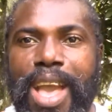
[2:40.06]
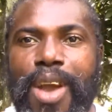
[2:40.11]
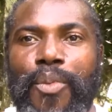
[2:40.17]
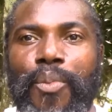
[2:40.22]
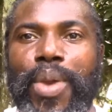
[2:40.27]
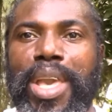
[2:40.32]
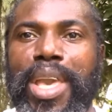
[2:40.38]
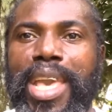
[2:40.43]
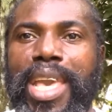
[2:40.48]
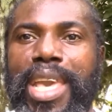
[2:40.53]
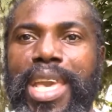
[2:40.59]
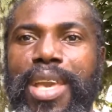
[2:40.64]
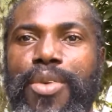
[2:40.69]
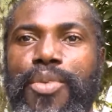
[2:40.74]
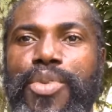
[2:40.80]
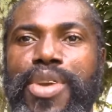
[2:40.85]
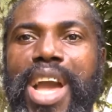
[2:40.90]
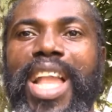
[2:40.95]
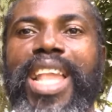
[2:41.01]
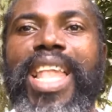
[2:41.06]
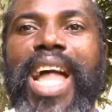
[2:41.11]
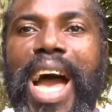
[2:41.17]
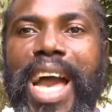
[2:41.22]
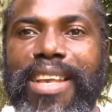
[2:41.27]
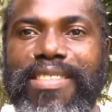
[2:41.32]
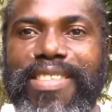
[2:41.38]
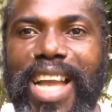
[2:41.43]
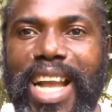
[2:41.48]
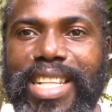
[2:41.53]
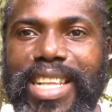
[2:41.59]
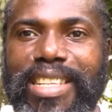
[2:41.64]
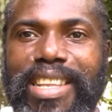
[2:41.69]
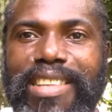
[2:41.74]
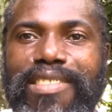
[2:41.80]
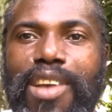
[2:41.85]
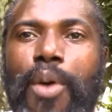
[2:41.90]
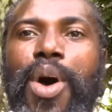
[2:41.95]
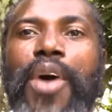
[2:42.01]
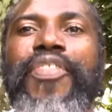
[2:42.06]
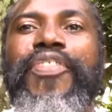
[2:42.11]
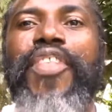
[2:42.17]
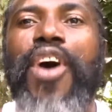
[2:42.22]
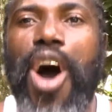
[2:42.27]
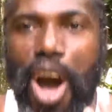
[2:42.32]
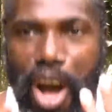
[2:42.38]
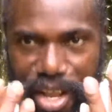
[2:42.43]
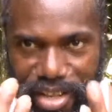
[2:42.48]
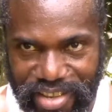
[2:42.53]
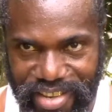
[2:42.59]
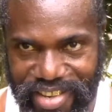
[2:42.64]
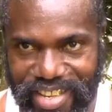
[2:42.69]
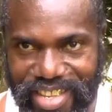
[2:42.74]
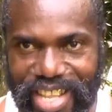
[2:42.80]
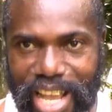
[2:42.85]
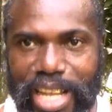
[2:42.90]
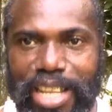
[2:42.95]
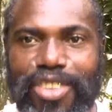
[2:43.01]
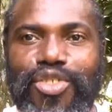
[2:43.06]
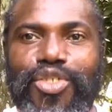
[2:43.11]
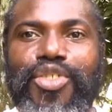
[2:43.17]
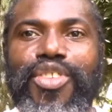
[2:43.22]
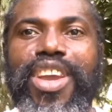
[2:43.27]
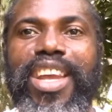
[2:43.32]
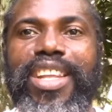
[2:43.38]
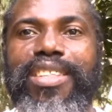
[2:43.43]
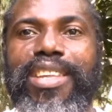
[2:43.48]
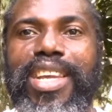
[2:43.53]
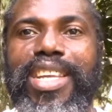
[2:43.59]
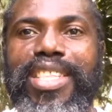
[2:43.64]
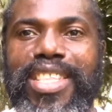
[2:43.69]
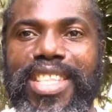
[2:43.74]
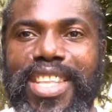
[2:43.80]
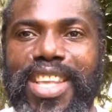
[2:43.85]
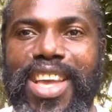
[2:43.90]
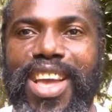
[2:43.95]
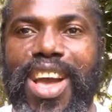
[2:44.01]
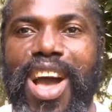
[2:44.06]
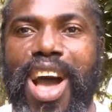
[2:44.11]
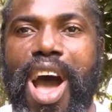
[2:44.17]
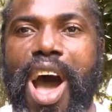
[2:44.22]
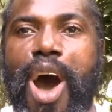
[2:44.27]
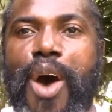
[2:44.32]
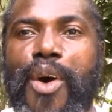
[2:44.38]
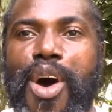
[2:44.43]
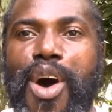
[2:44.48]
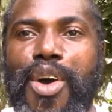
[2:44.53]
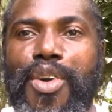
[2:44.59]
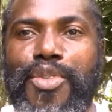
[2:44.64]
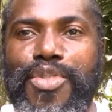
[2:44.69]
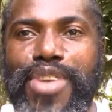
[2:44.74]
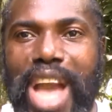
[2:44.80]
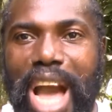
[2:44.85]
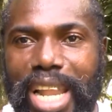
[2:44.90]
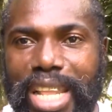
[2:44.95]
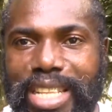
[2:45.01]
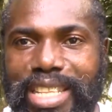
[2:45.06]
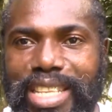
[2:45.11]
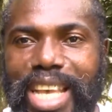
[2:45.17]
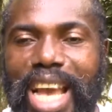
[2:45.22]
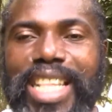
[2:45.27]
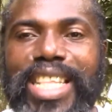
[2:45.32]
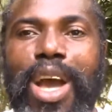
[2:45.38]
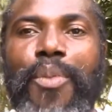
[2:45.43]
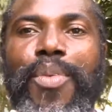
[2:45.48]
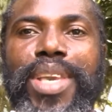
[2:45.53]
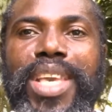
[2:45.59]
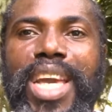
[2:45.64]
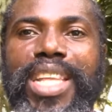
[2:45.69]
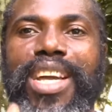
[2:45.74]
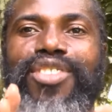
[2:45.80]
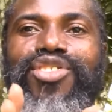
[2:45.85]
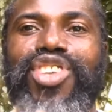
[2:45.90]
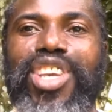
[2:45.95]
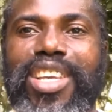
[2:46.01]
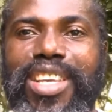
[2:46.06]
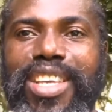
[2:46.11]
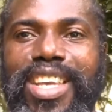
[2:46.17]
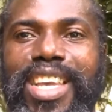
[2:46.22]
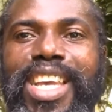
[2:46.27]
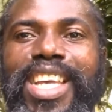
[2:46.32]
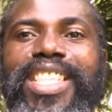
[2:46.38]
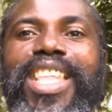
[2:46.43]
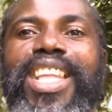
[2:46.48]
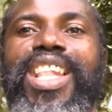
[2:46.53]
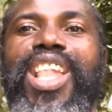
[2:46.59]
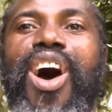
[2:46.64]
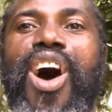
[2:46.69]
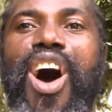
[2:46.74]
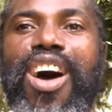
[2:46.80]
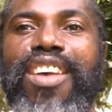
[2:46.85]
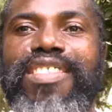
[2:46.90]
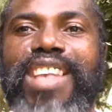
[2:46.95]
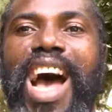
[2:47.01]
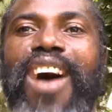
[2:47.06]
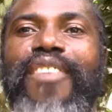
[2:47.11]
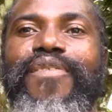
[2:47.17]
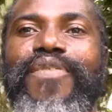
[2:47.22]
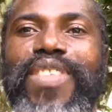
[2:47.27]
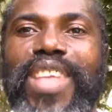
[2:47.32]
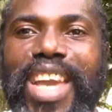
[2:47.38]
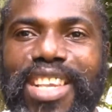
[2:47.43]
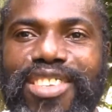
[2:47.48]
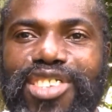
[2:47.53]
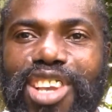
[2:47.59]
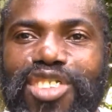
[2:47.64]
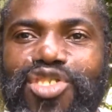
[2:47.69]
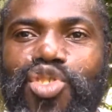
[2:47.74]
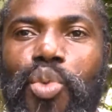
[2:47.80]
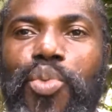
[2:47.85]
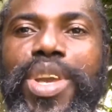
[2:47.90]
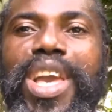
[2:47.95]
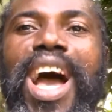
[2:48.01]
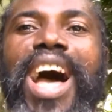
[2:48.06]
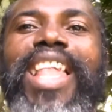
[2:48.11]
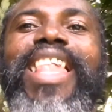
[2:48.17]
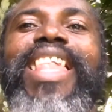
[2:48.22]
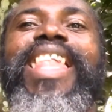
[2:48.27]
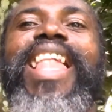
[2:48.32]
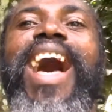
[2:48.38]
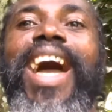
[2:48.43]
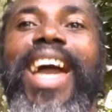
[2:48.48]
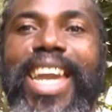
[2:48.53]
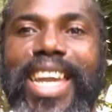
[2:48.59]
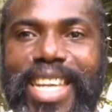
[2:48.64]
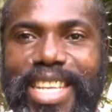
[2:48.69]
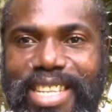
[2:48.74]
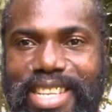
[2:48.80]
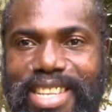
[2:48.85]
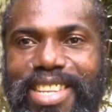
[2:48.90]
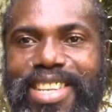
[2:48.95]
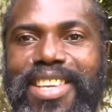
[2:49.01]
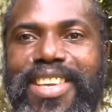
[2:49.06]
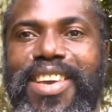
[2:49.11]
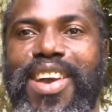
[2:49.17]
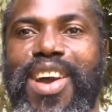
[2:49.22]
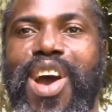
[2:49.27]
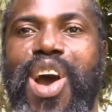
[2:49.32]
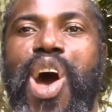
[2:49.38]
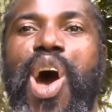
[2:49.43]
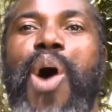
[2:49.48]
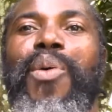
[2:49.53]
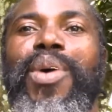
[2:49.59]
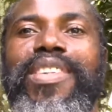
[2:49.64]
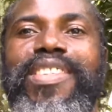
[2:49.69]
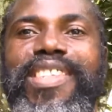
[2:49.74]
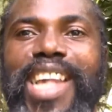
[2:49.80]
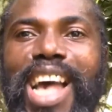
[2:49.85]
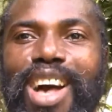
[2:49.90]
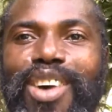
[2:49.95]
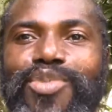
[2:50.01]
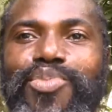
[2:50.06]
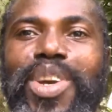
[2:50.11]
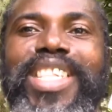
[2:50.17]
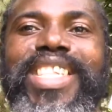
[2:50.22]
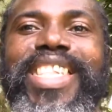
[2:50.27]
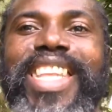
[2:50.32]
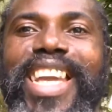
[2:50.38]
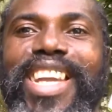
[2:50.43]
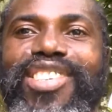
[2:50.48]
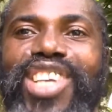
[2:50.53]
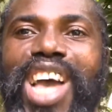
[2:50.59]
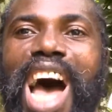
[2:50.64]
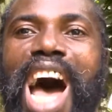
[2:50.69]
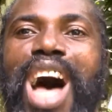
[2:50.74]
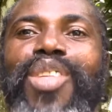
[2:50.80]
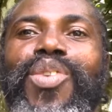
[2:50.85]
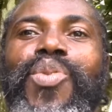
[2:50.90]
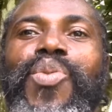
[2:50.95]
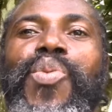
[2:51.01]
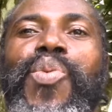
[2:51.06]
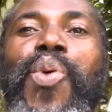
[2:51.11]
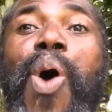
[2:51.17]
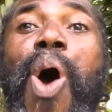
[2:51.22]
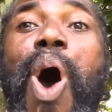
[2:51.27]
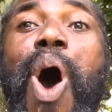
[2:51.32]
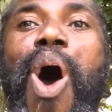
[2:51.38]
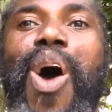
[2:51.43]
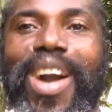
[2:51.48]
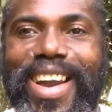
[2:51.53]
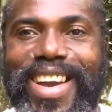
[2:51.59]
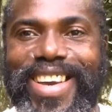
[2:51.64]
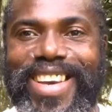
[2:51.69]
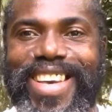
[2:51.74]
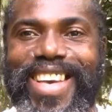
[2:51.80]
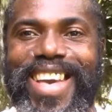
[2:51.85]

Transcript: We realize that it is our thoughts that is creating our reality and that we can achieve the laws of nature so we align ourselves with nature and walk